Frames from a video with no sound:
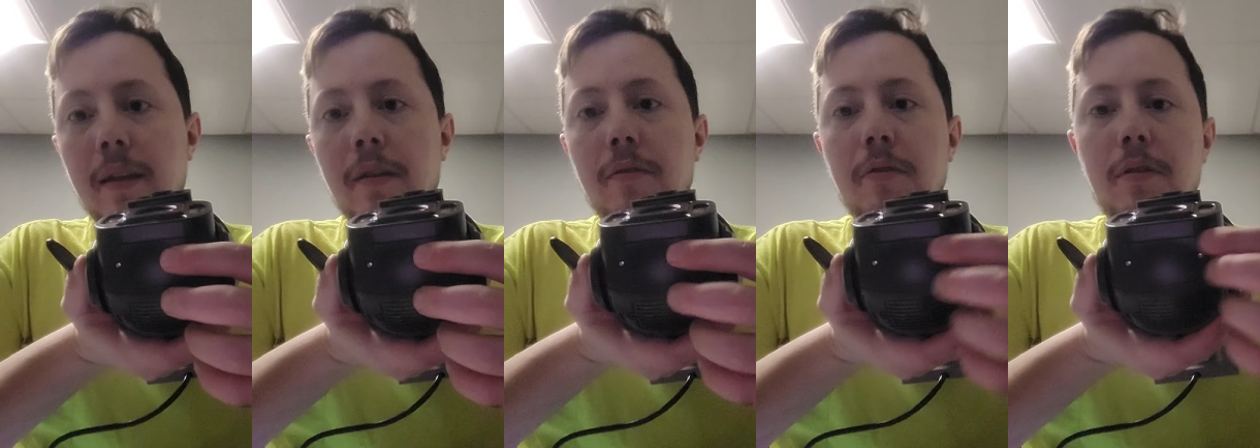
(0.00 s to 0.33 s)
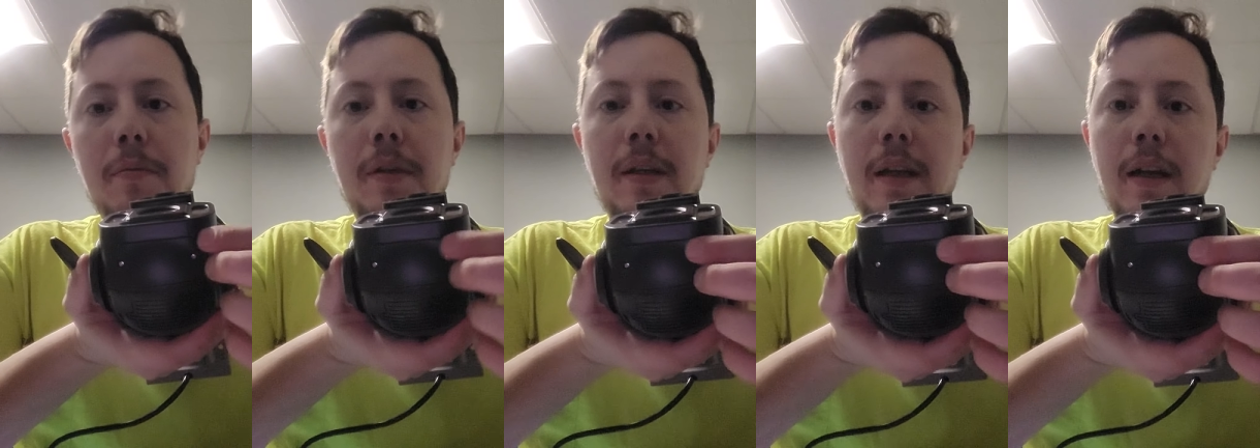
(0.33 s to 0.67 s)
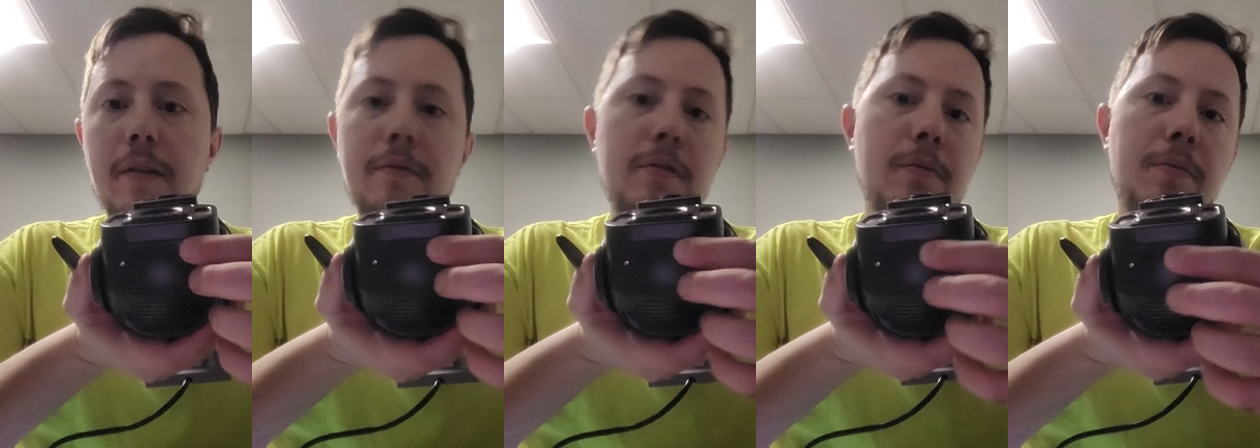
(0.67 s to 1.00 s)
You want to be
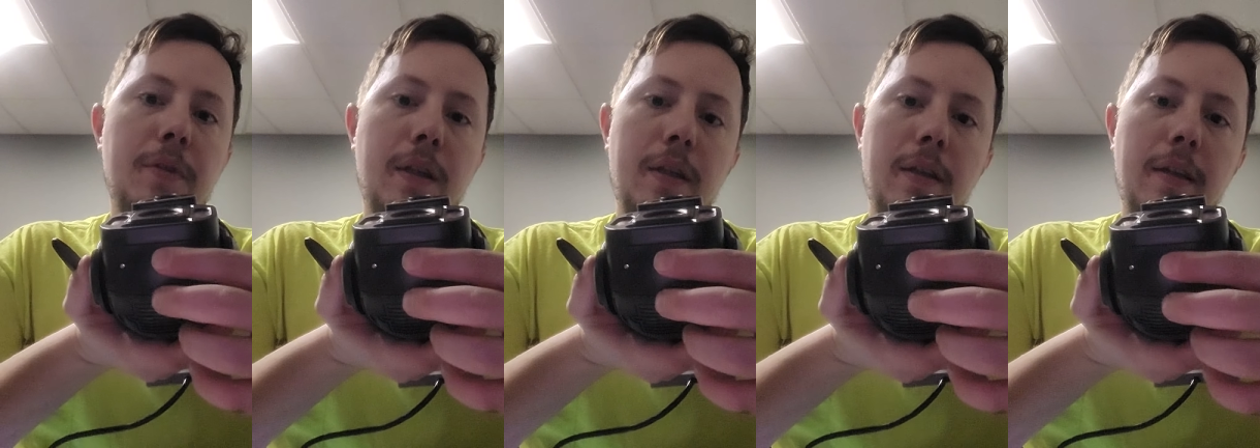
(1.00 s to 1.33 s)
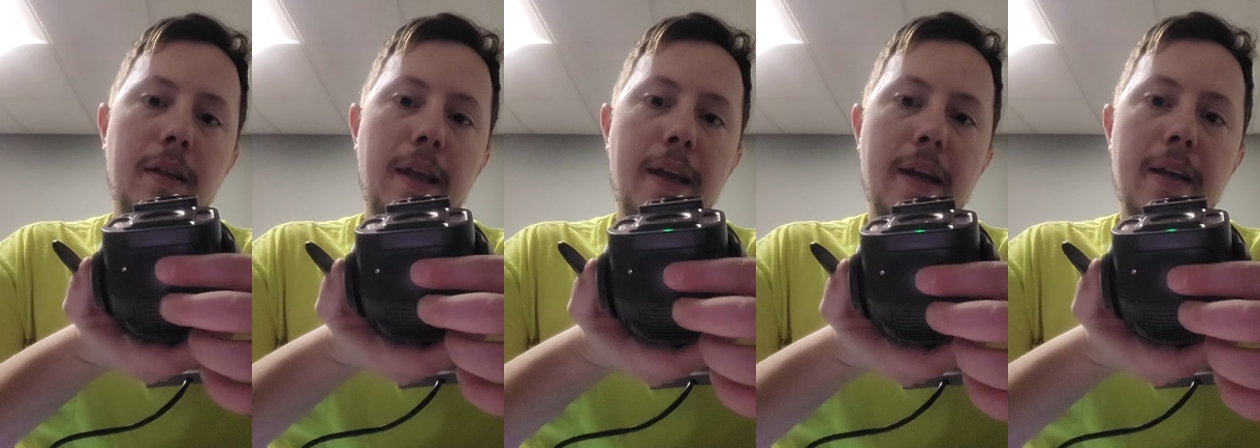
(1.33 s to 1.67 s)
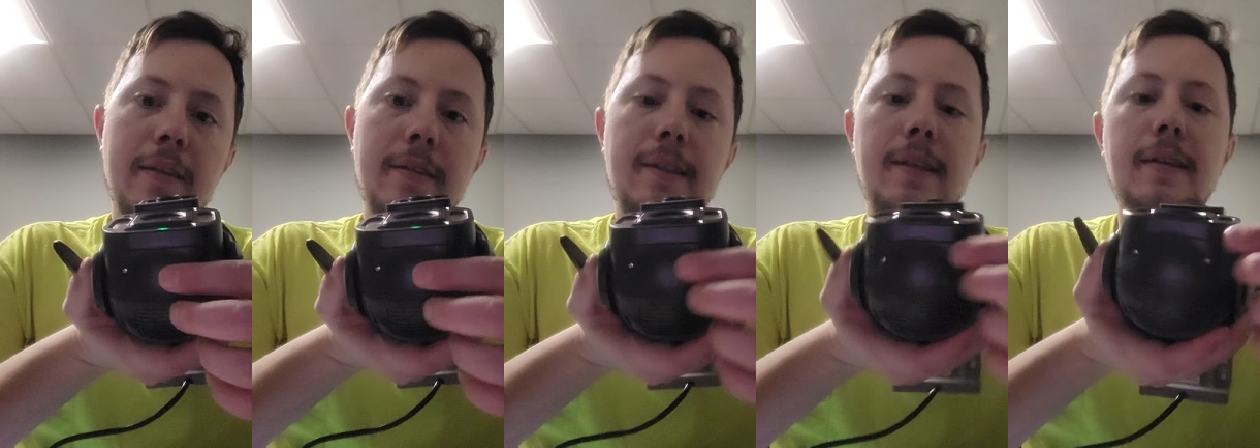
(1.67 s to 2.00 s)
careful putting that
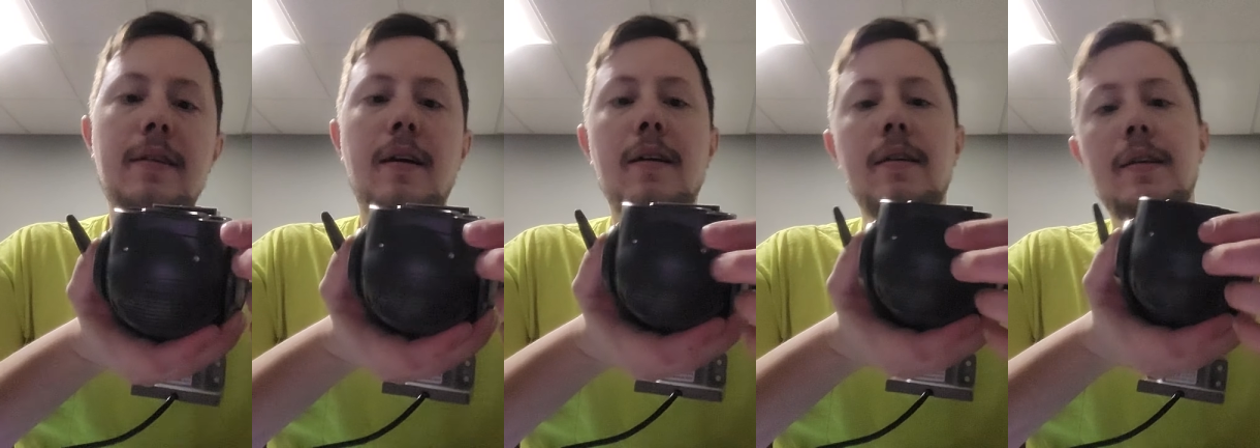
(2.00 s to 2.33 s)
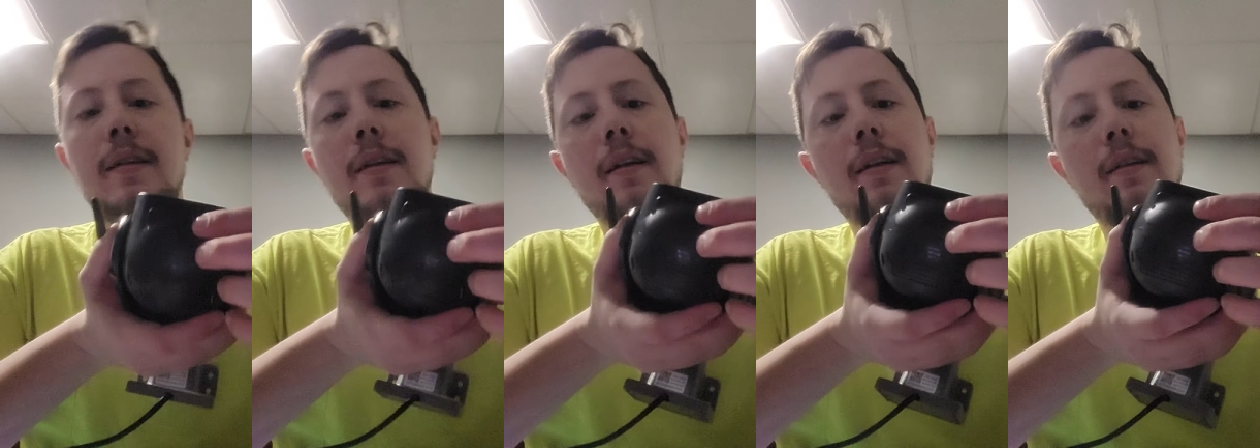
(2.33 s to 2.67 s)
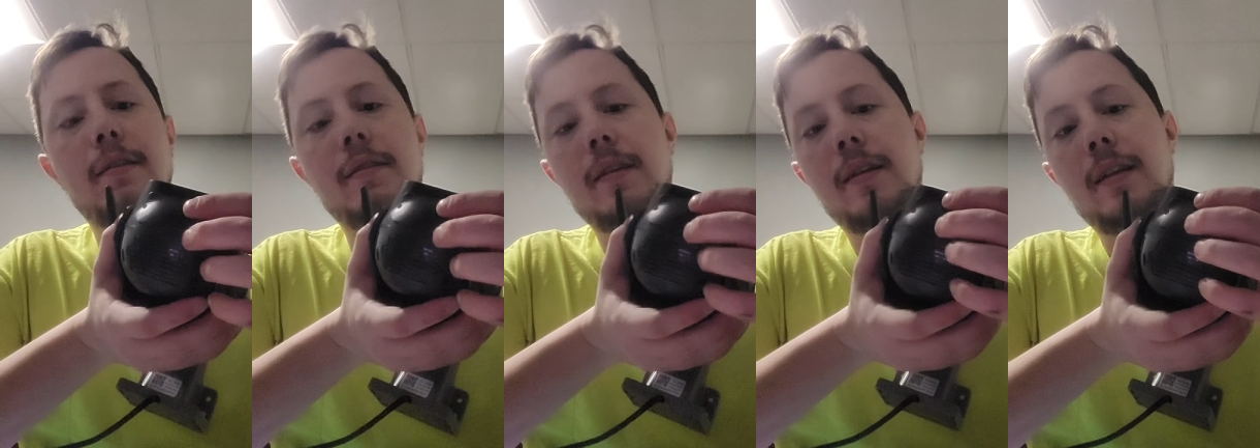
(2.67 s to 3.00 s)
SD card in
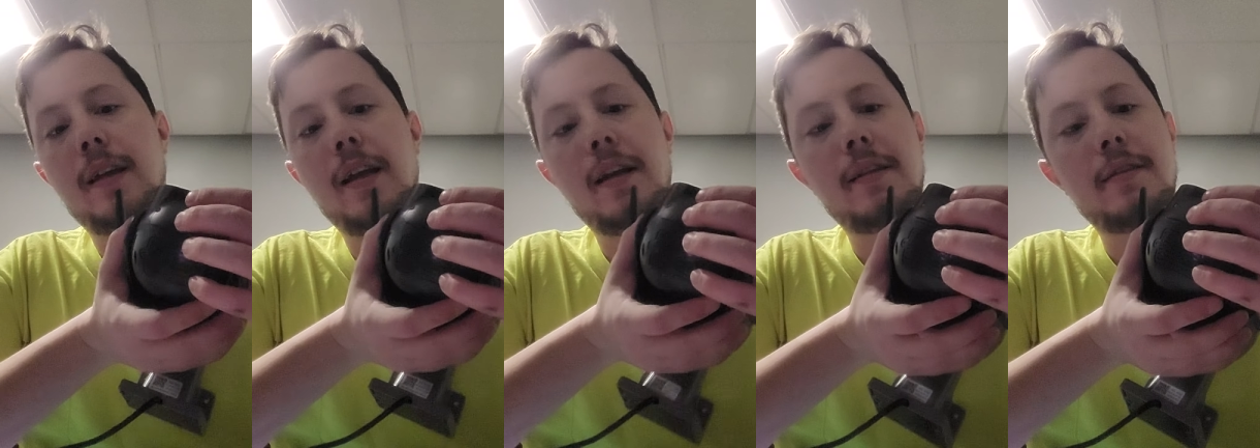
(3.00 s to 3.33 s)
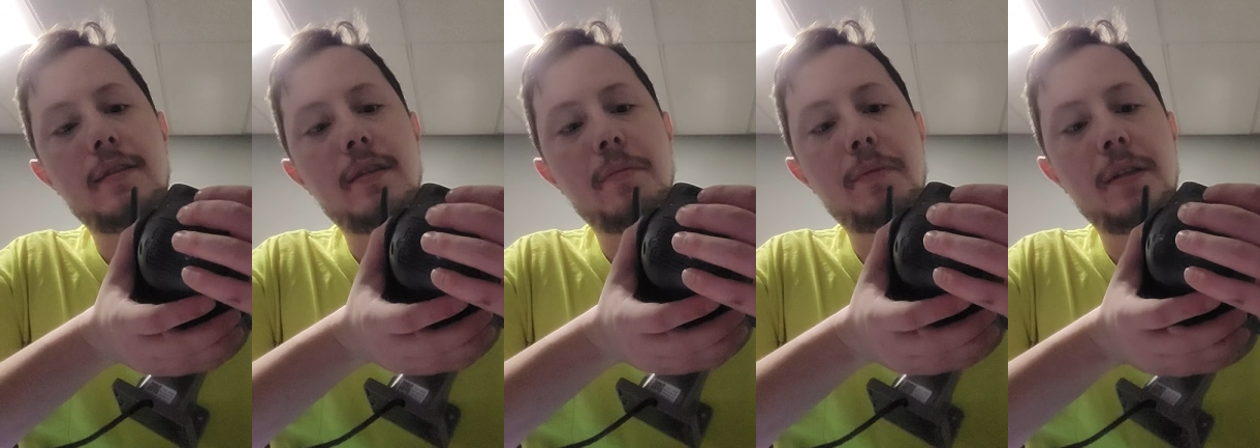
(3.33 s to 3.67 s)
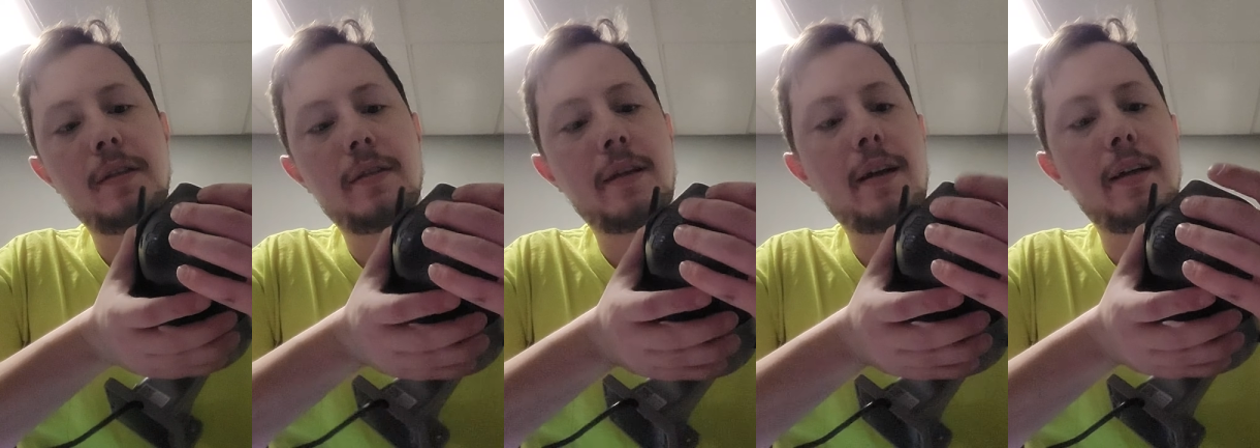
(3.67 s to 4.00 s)
because it can slip
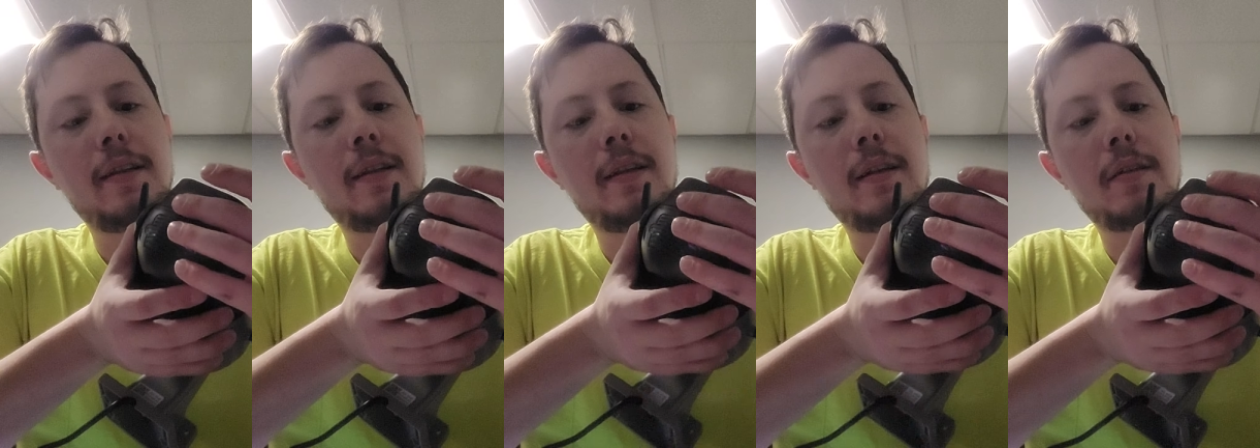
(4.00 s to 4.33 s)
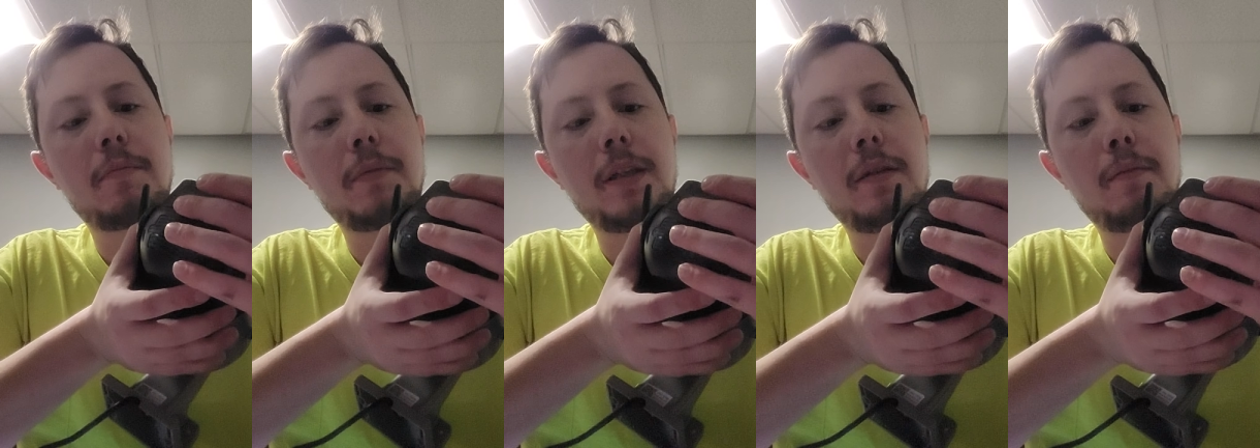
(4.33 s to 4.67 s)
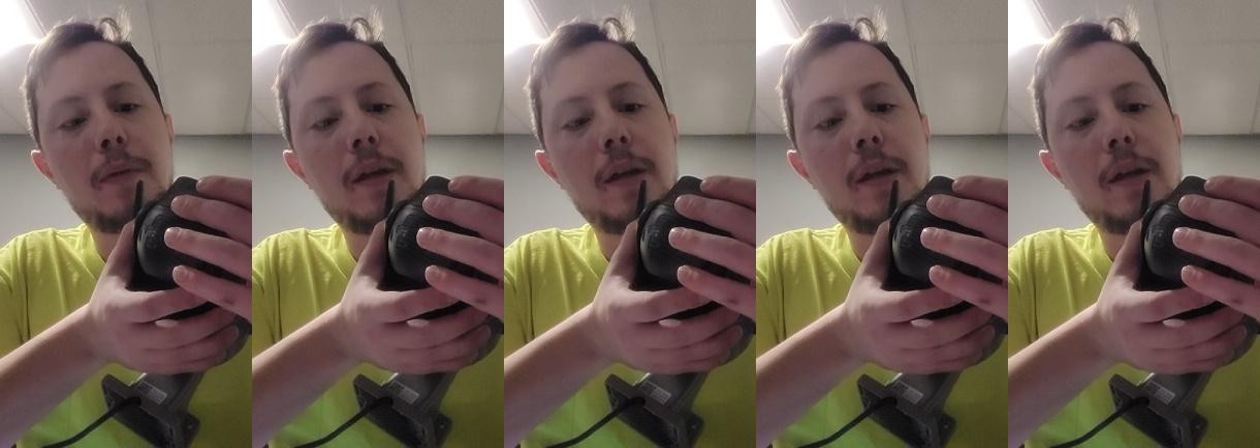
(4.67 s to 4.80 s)
inside there and be a